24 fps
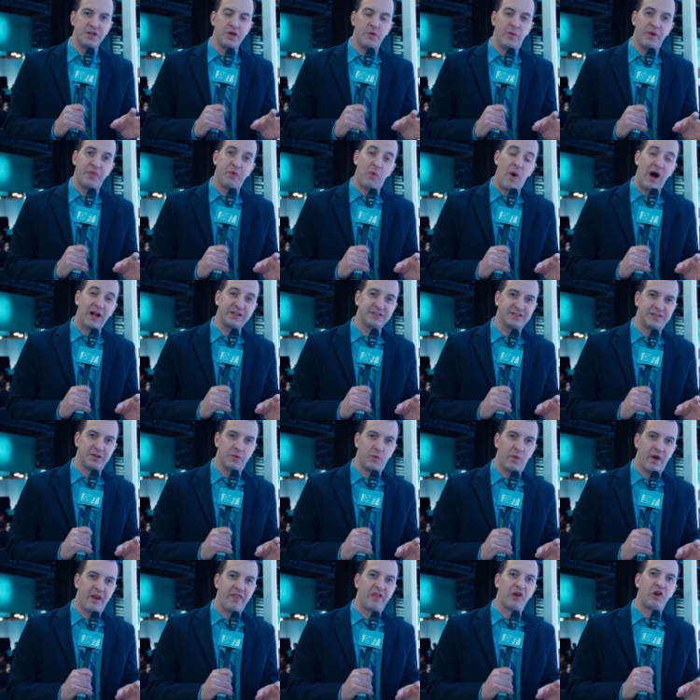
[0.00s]
new with Watson,
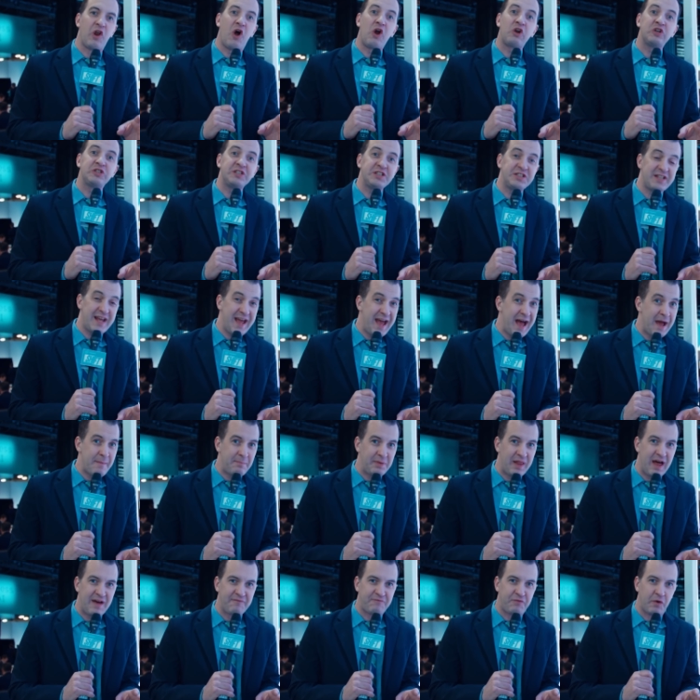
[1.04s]
one of the largest A I
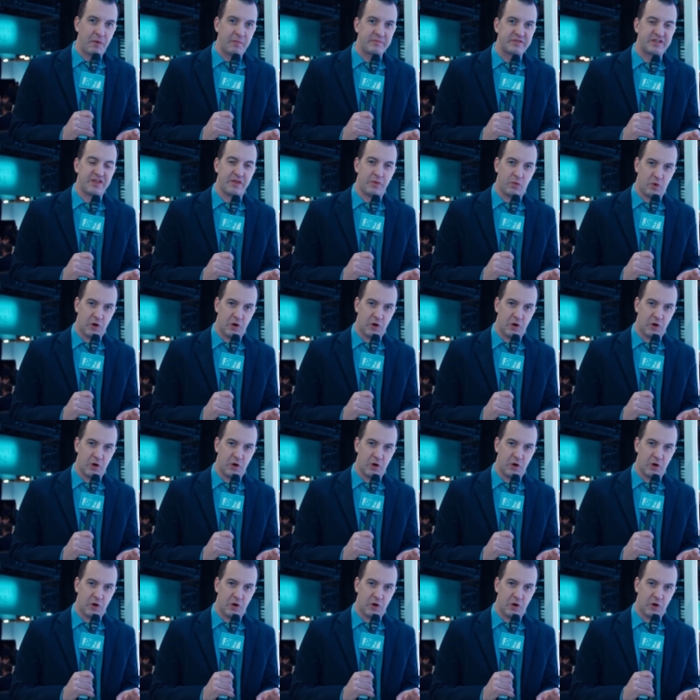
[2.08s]
platforms in the